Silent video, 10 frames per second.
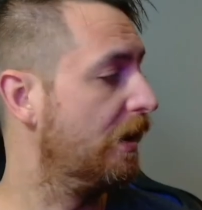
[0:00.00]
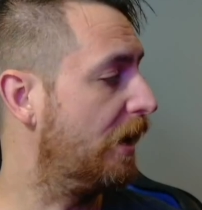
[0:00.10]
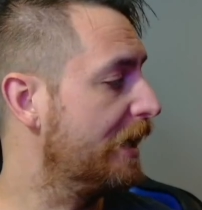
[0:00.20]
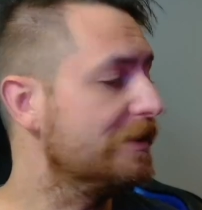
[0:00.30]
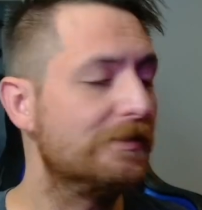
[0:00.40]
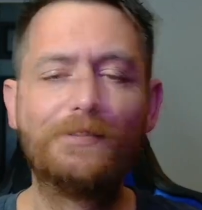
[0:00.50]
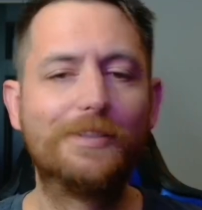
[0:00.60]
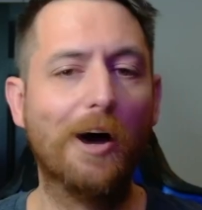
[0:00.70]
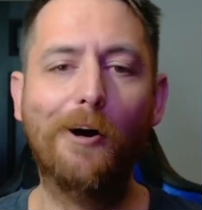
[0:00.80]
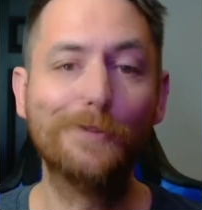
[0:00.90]
I
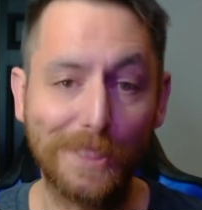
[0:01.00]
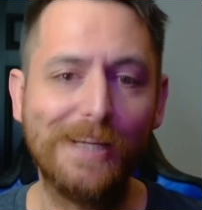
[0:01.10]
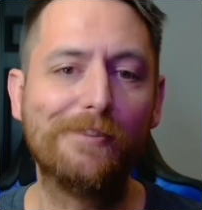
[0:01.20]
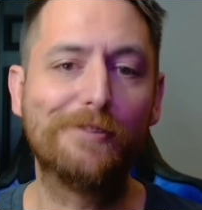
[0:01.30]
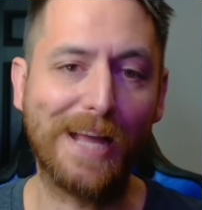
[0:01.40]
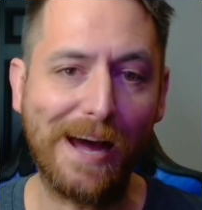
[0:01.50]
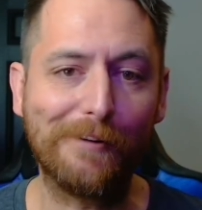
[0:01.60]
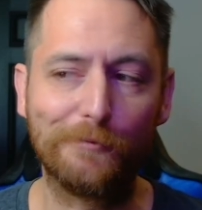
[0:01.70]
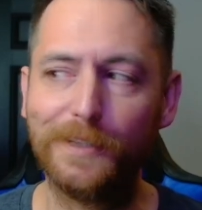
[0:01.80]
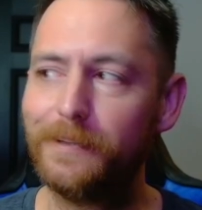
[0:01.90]
don't even
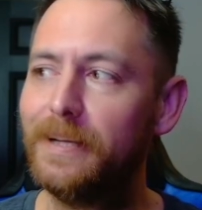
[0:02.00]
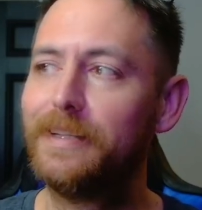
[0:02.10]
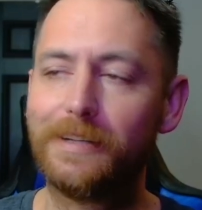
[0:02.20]
have one